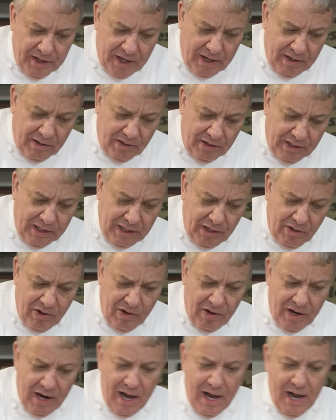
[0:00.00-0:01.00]
a
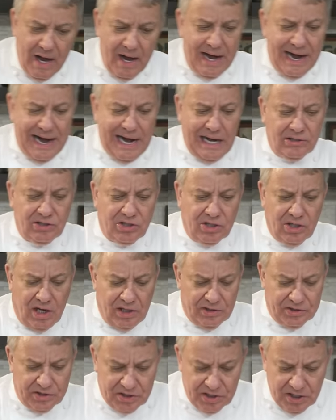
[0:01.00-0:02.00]
little hot
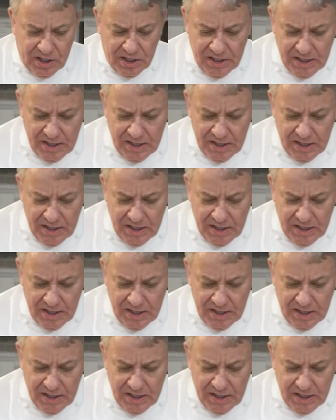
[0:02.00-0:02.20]
sauce